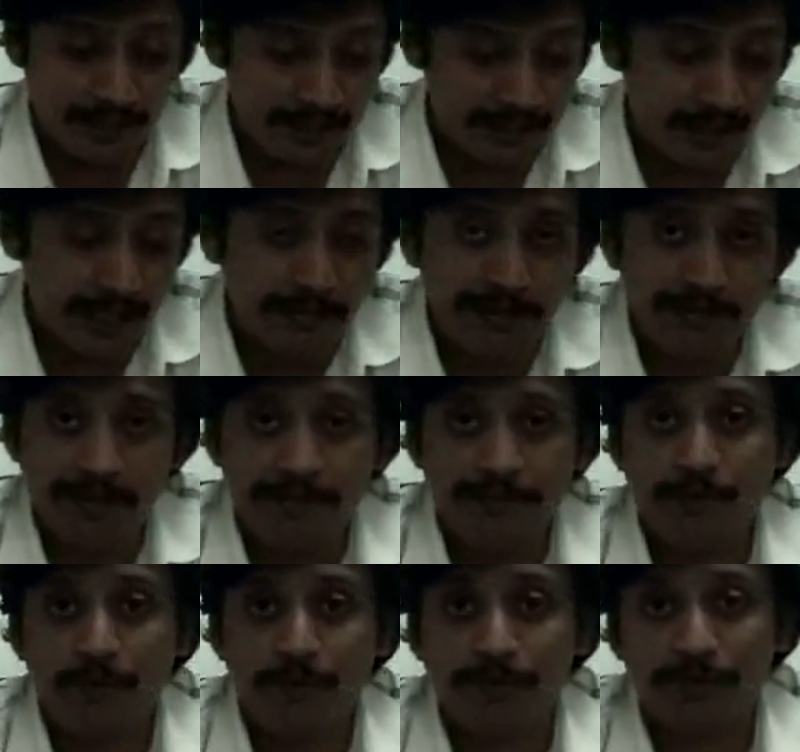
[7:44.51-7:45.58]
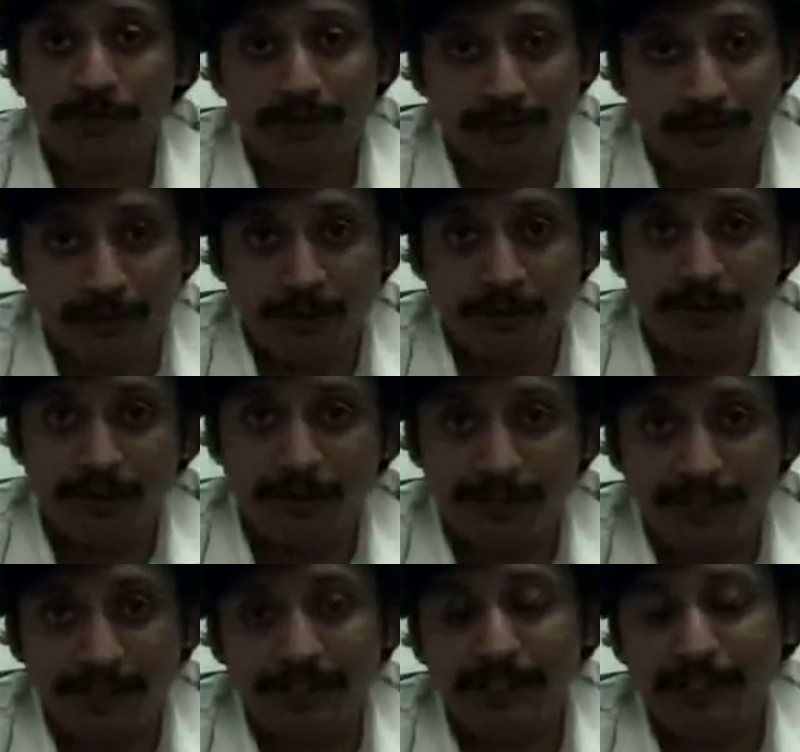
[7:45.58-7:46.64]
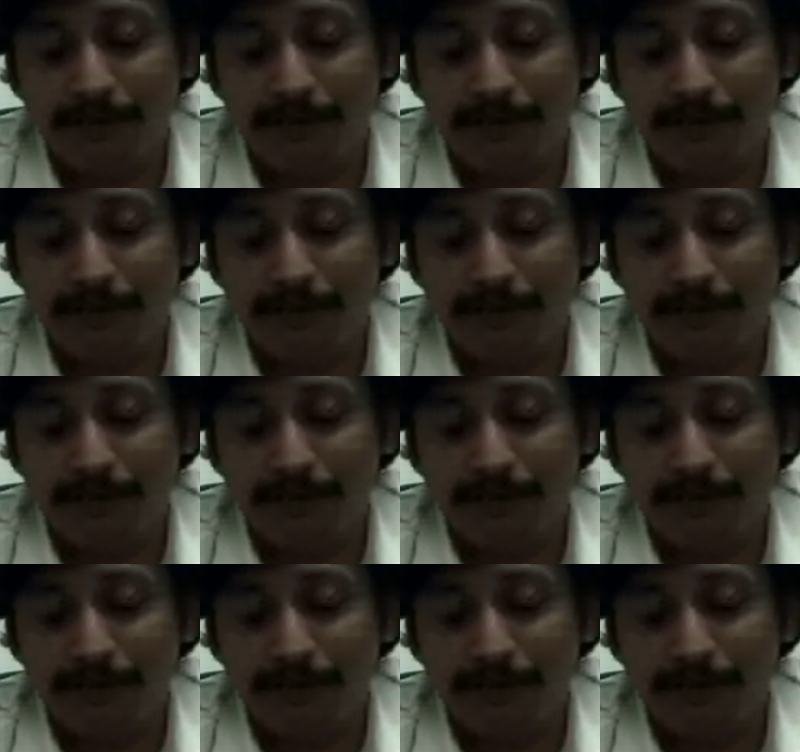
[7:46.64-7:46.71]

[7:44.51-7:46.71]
and suddenly my wife goes to the court on 10th,